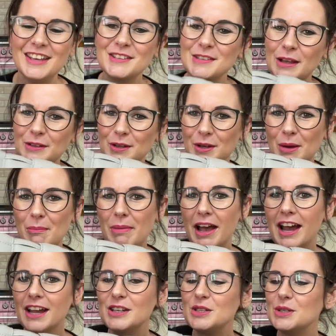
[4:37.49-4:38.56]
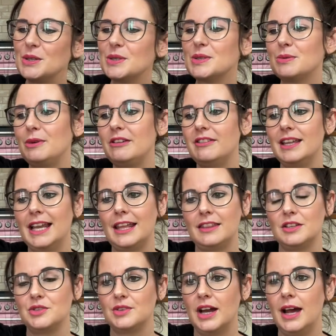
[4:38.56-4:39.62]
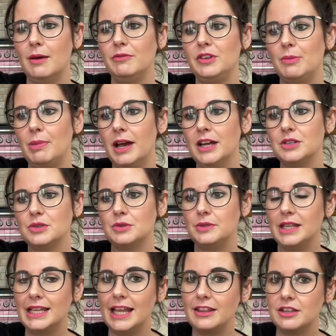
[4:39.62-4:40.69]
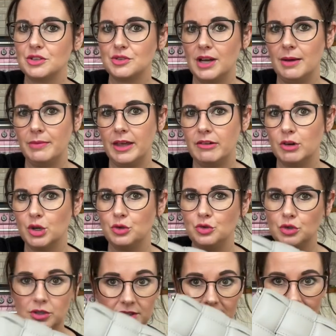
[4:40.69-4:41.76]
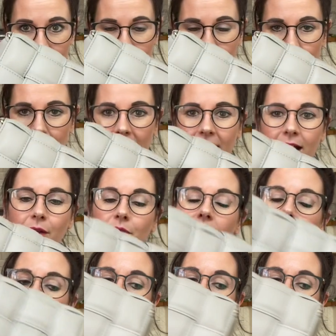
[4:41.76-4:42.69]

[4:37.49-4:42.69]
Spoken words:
So you can buy it just with the leather strap. If you buy it just with the leather strap, they're £160.